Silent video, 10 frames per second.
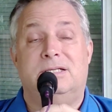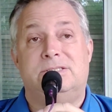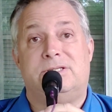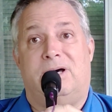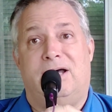
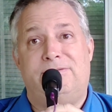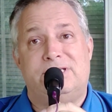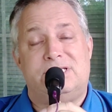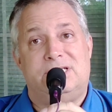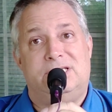So
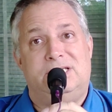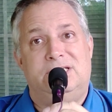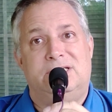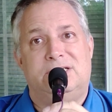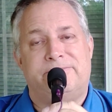obviously,
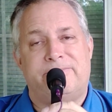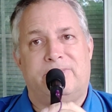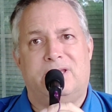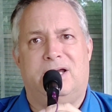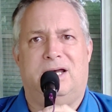
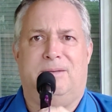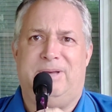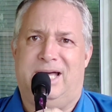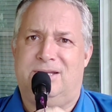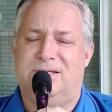
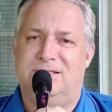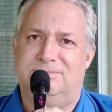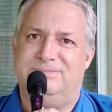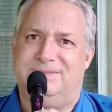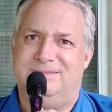about
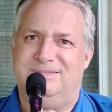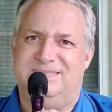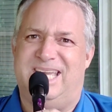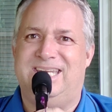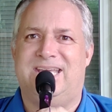
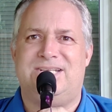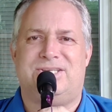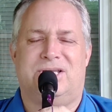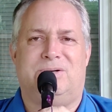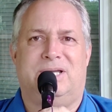10 days
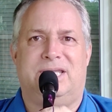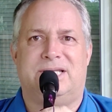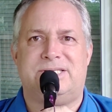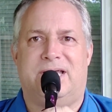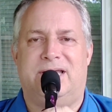ago, I
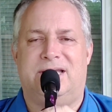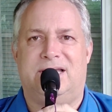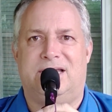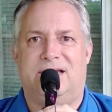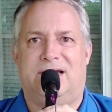guess, I
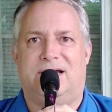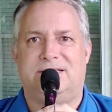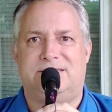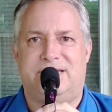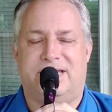
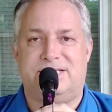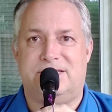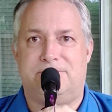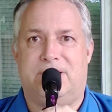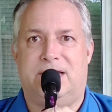
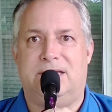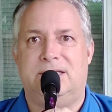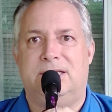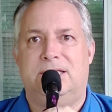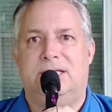texted my
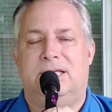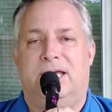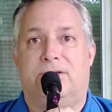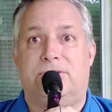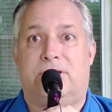
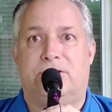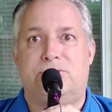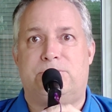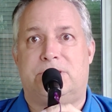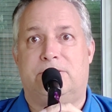health
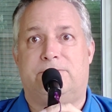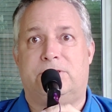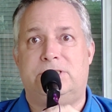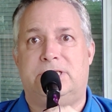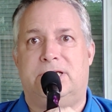coach with the
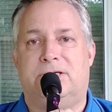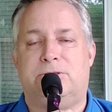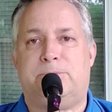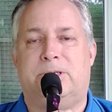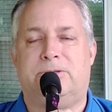Virta
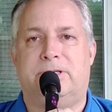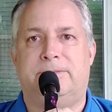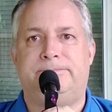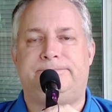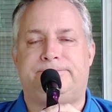Health
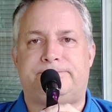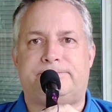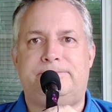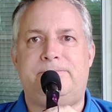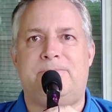program
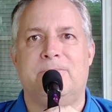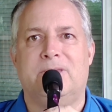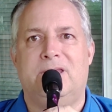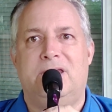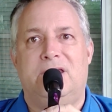
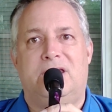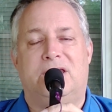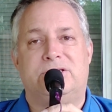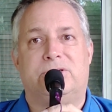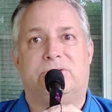
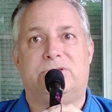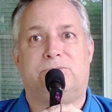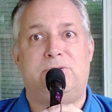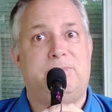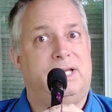and told her
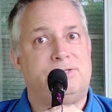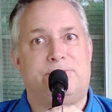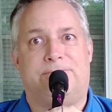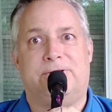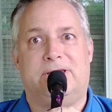we might as
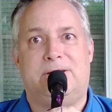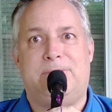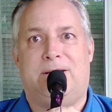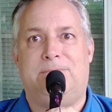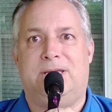well forget
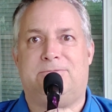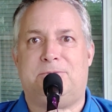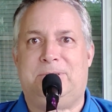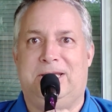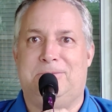about me ever
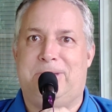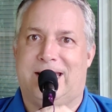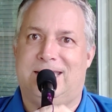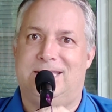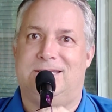being
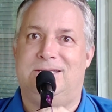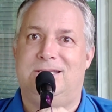back in